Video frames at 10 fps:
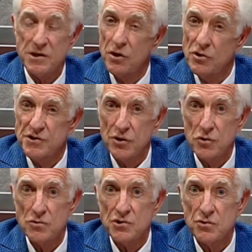It hurts
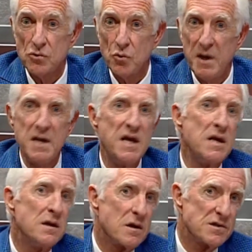those who we
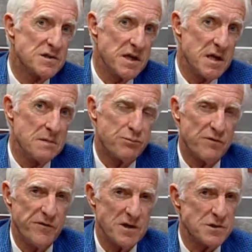need in our state, and
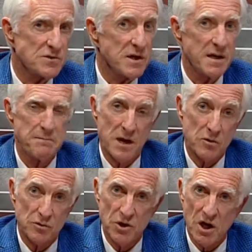professionals like
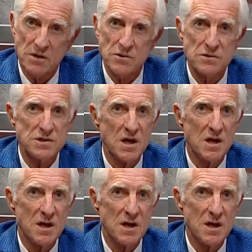medical doctors,